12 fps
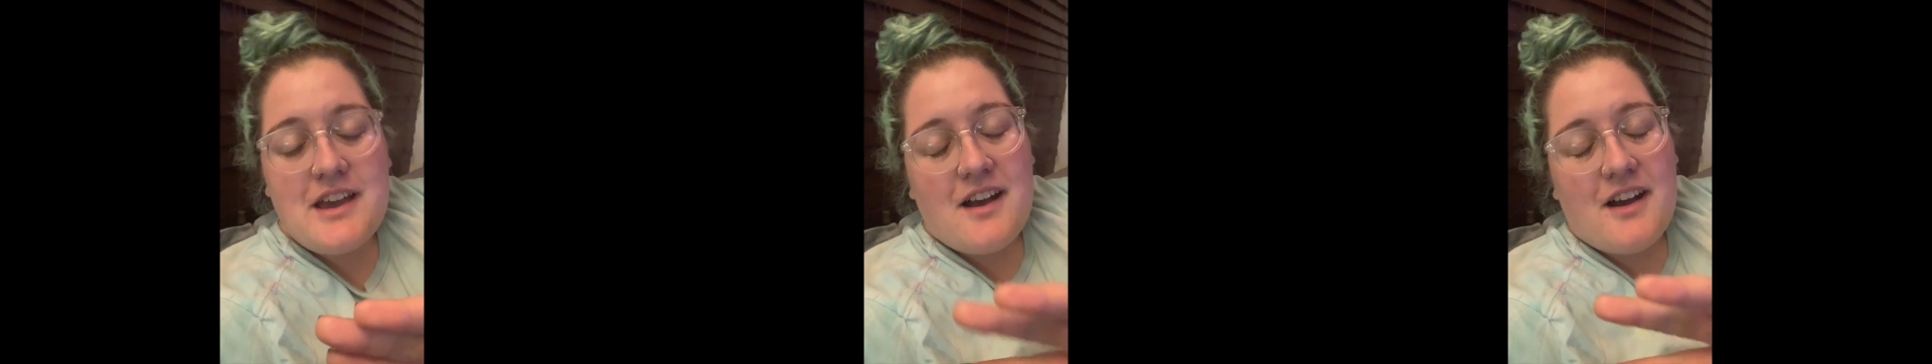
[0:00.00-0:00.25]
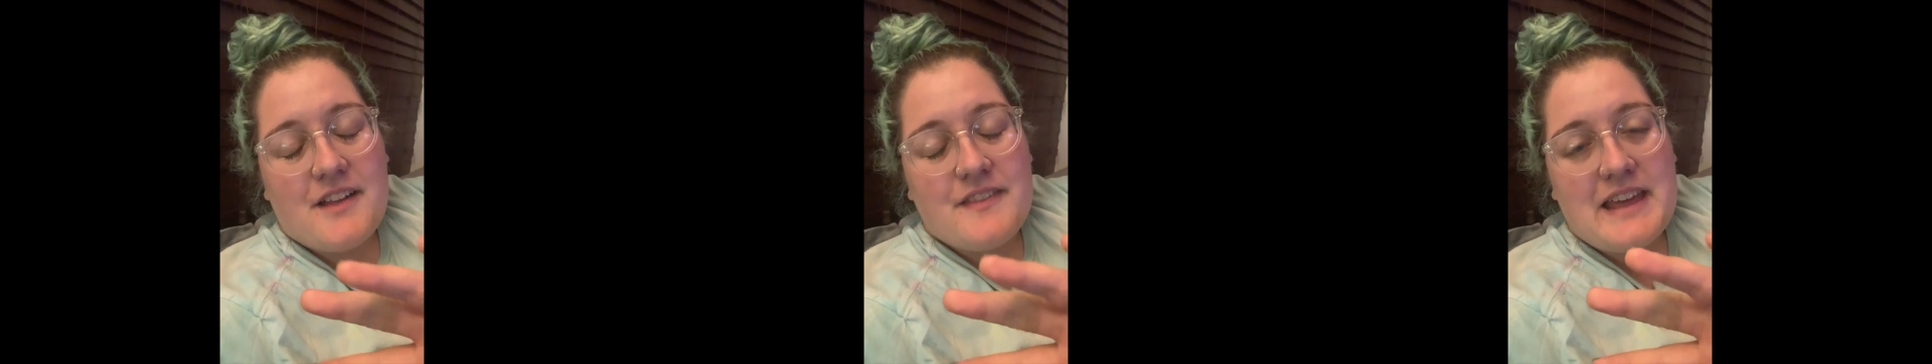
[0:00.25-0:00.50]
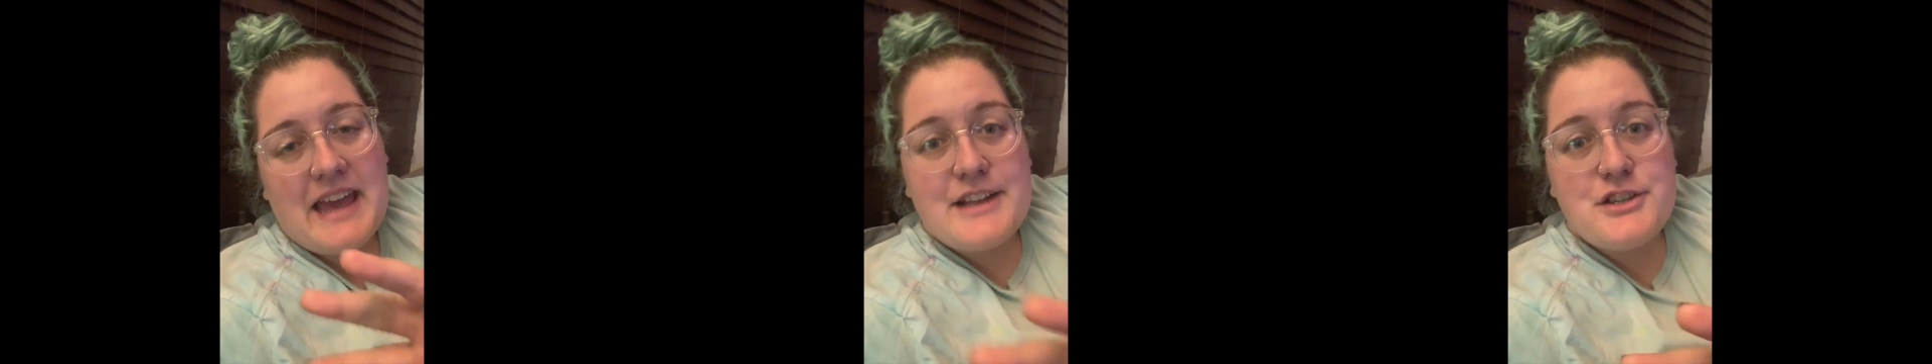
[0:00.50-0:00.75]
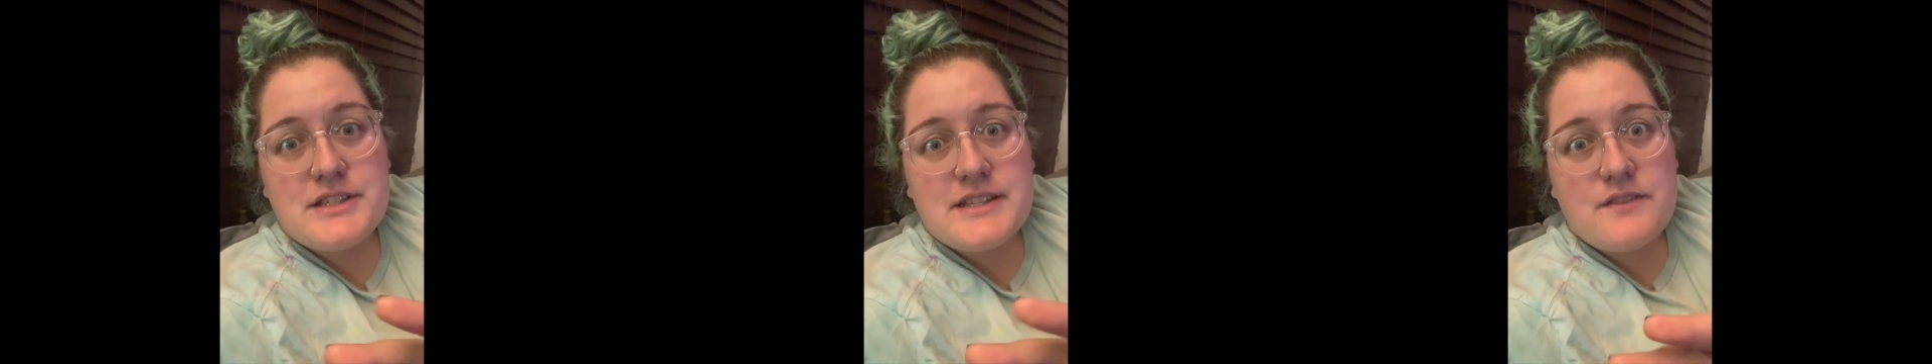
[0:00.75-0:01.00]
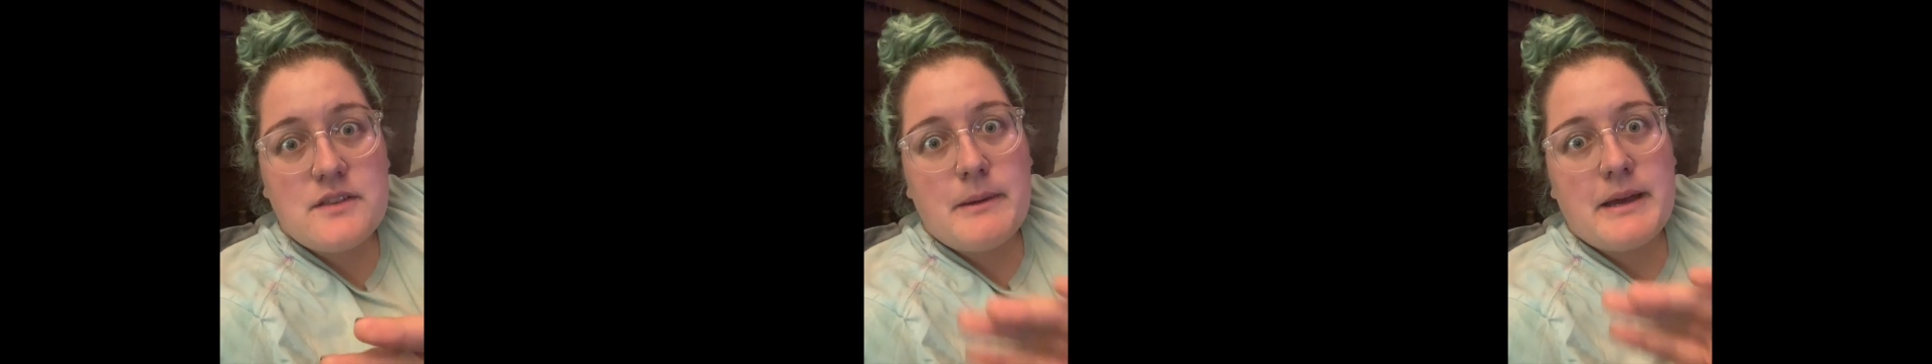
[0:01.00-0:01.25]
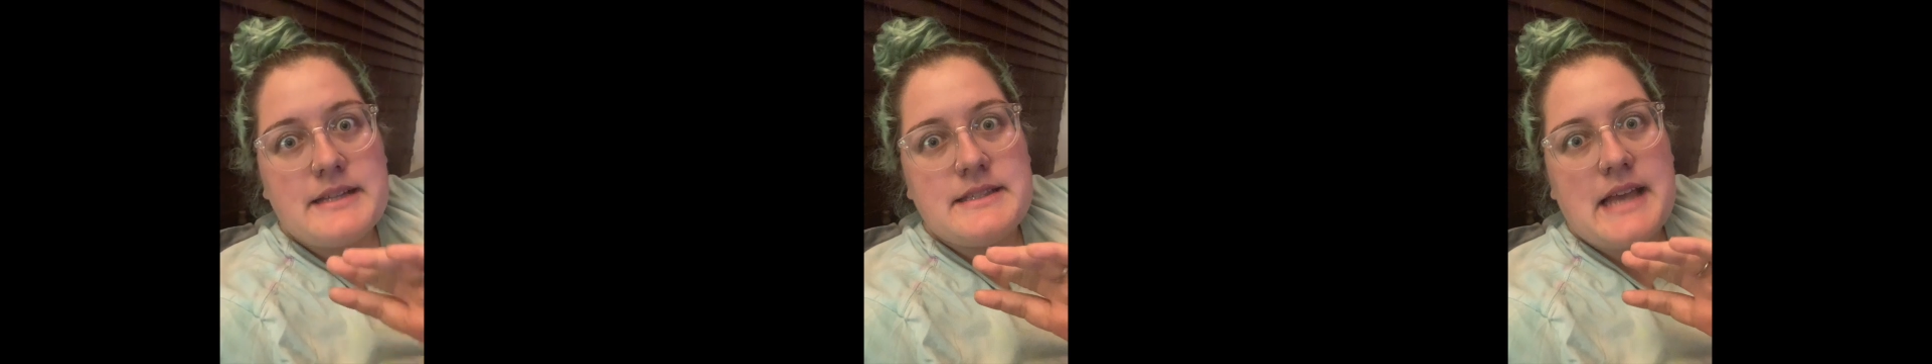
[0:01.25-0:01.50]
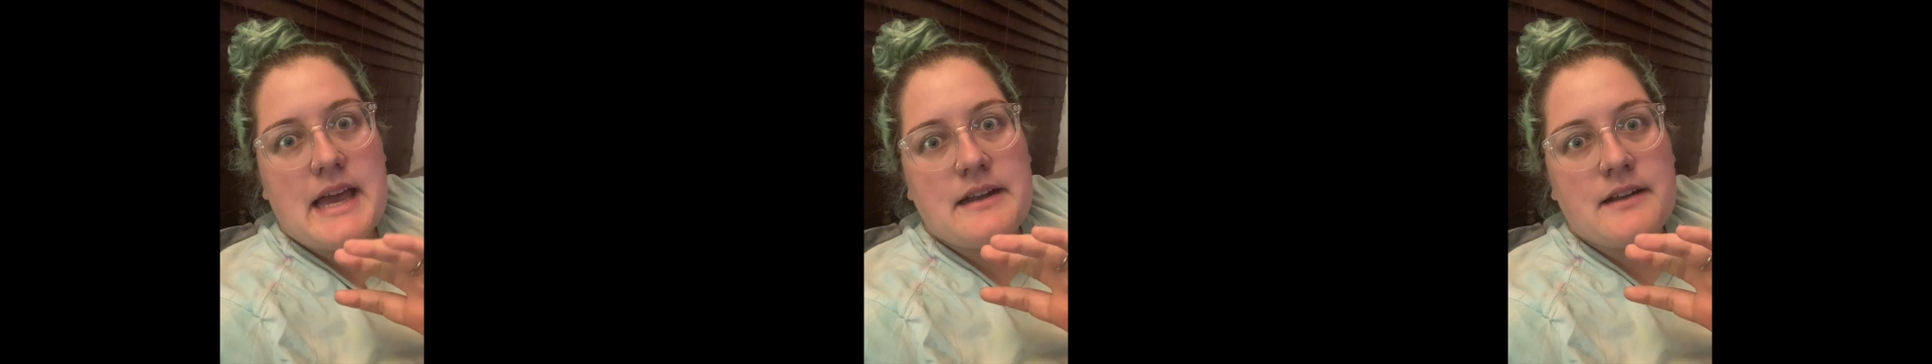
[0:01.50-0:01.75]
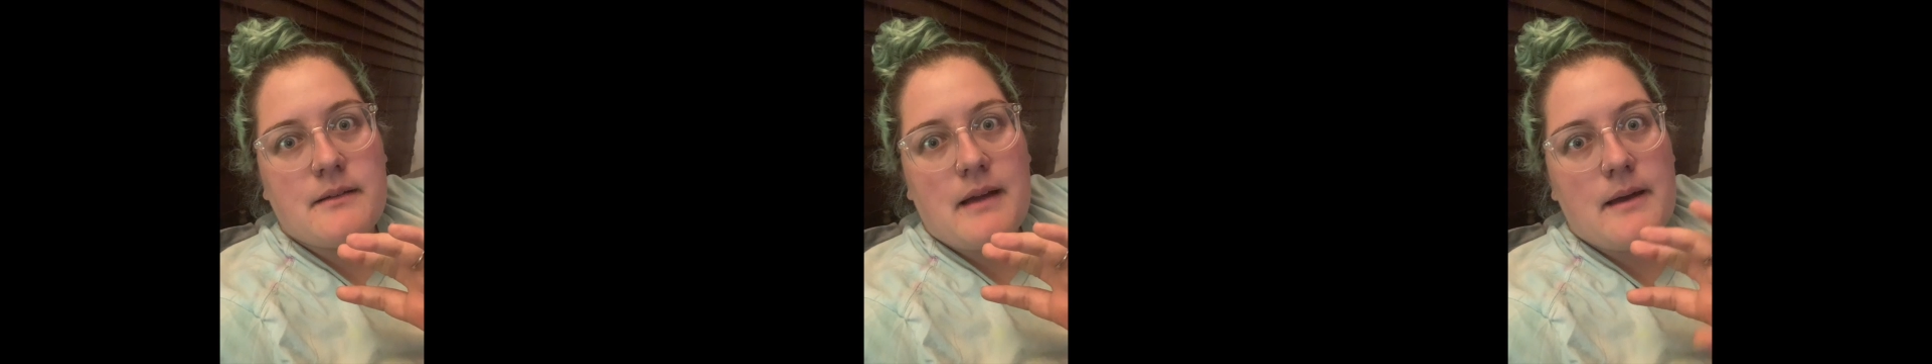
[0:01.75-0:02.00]
on the edges of the beds
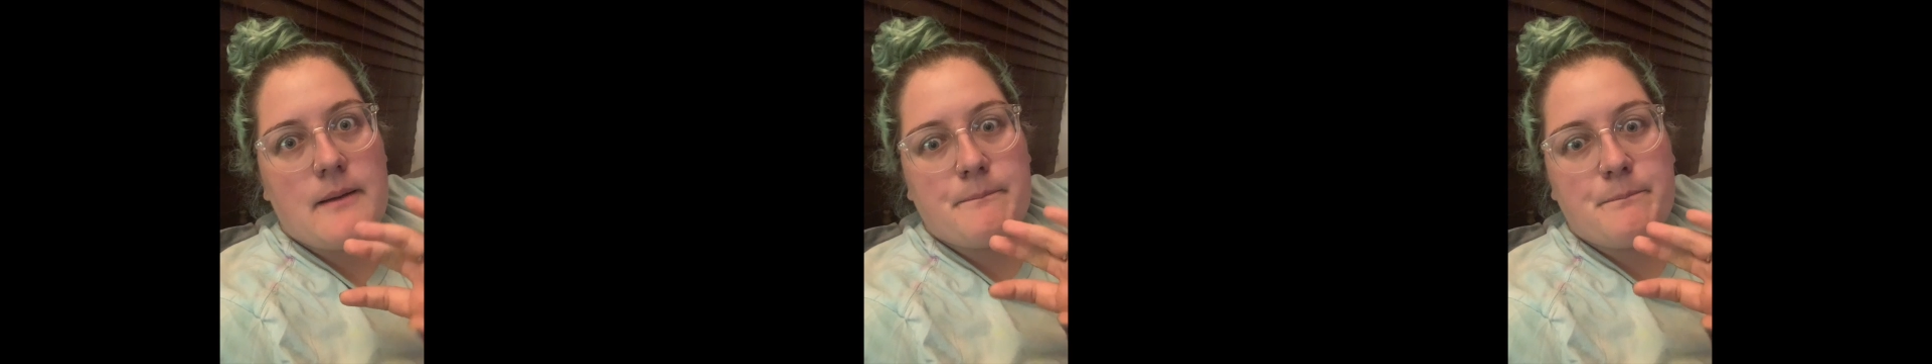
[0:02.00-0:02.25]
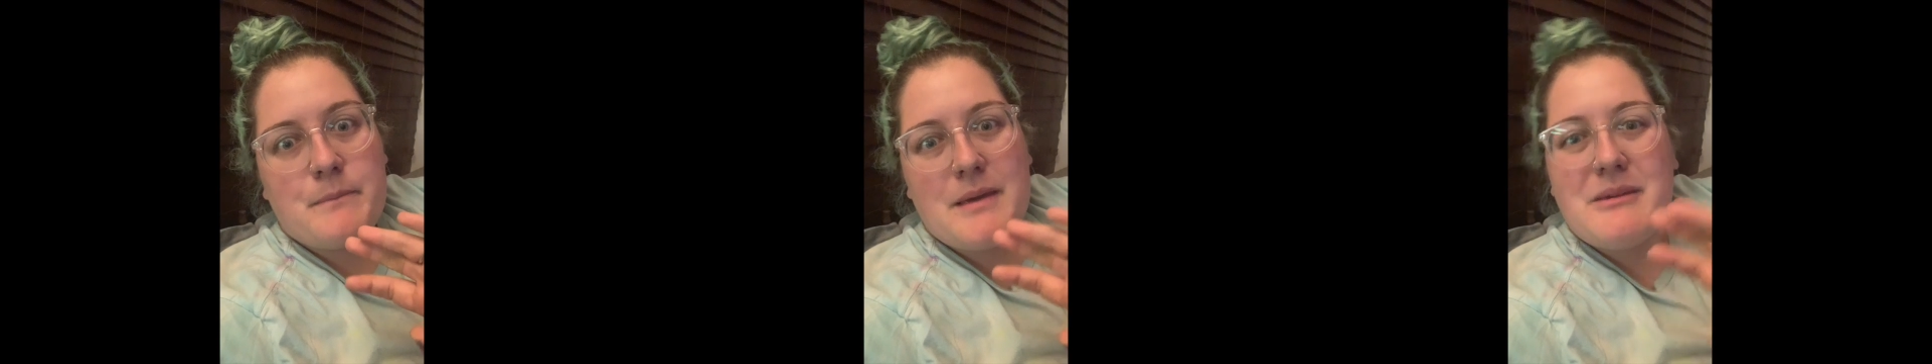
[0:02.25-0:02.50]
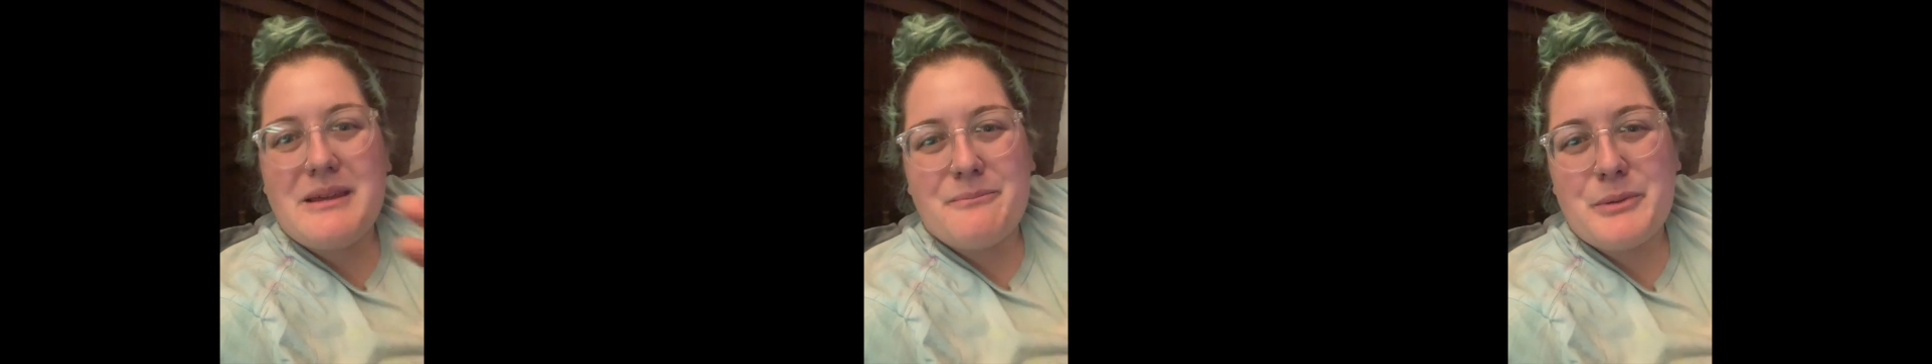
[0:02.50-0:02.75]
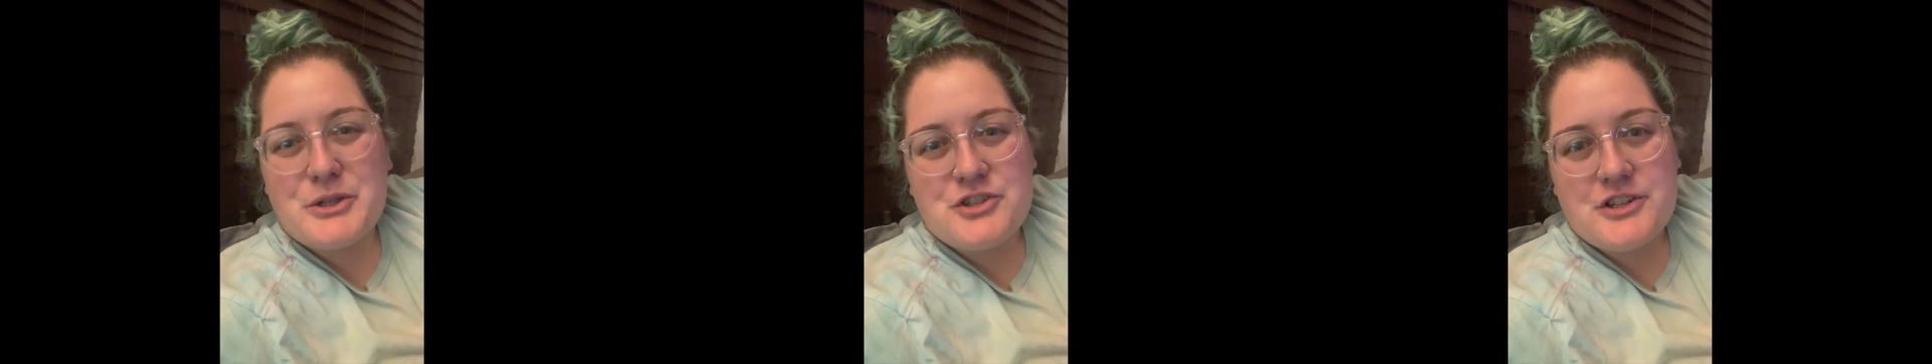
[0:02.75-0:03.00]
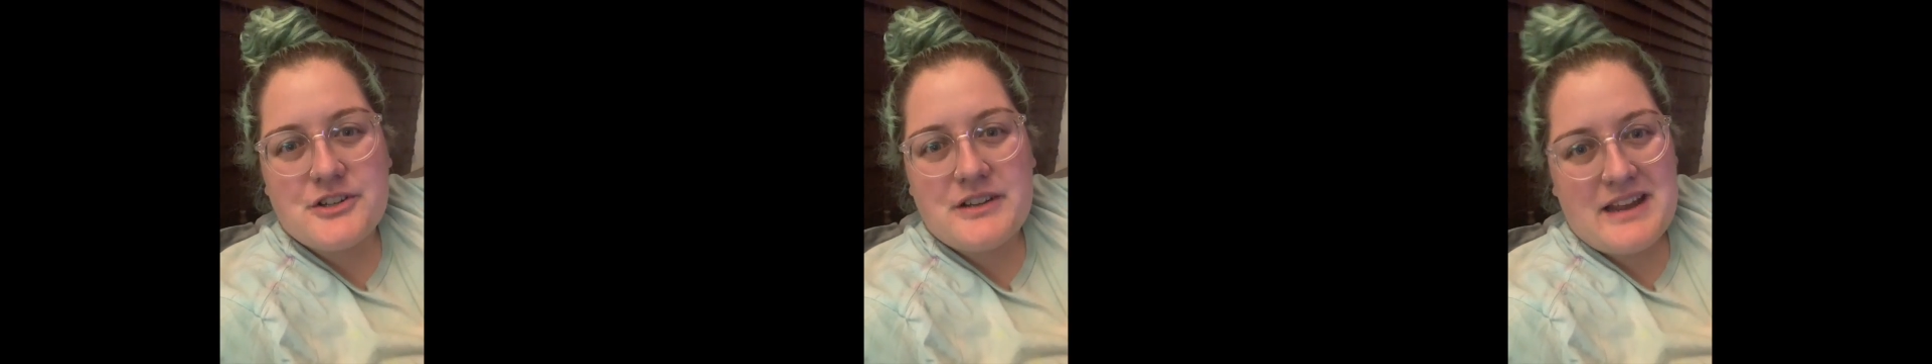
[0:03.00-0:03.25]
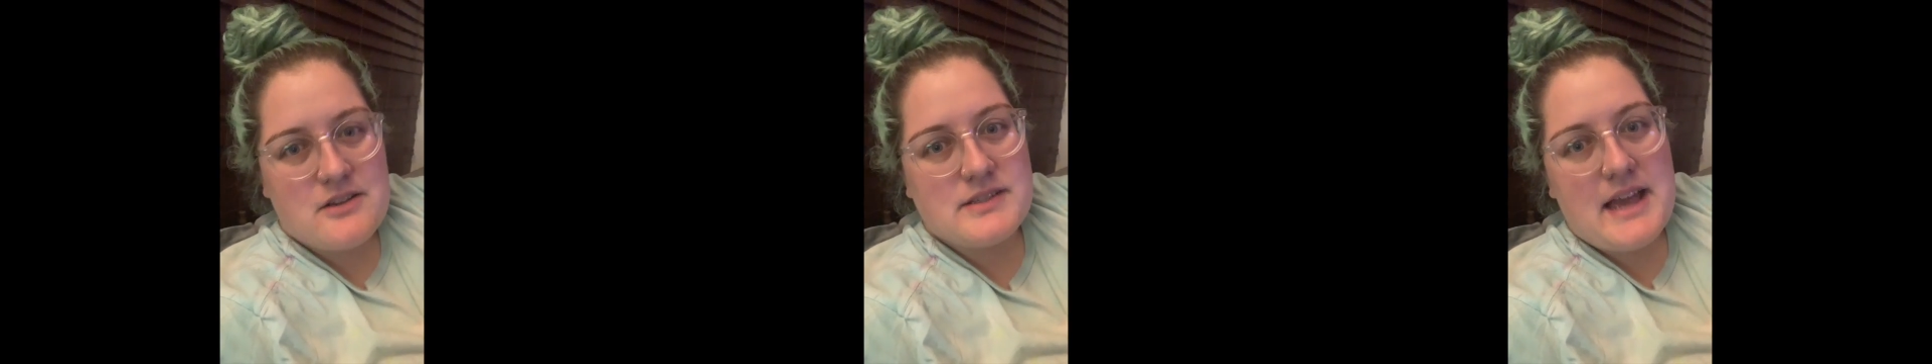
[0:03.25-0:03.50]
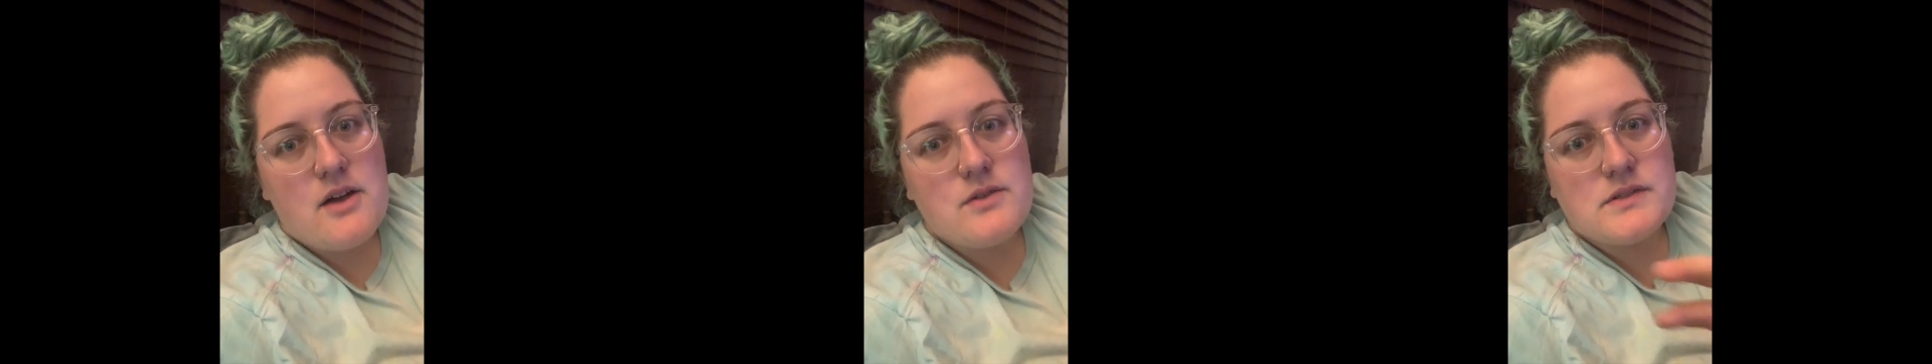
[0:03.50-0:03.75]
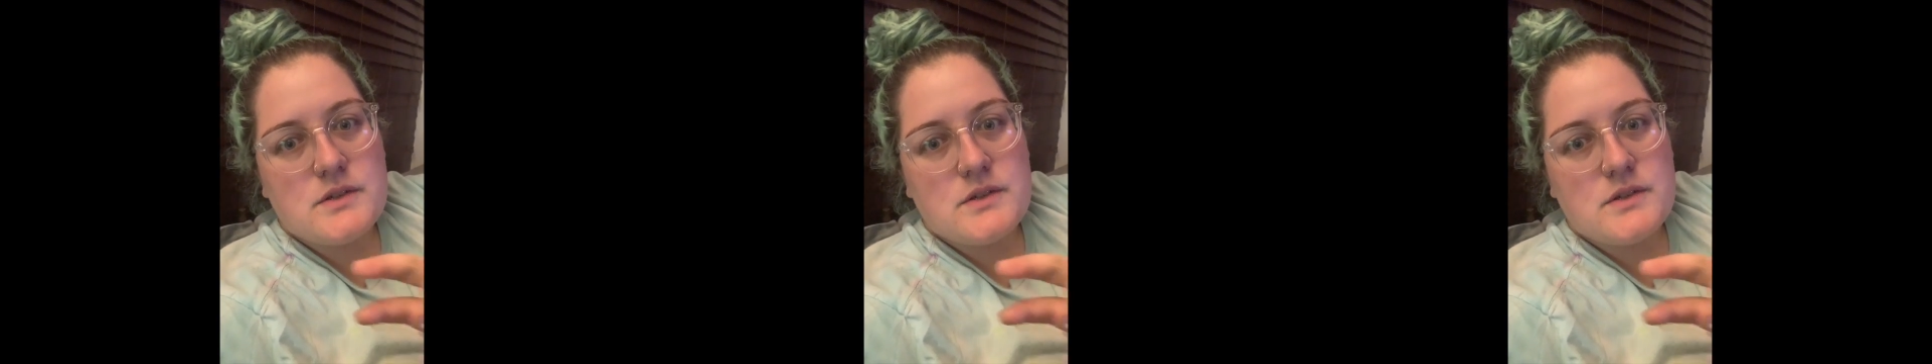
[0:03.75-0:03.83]
and um, maybe push your nails out.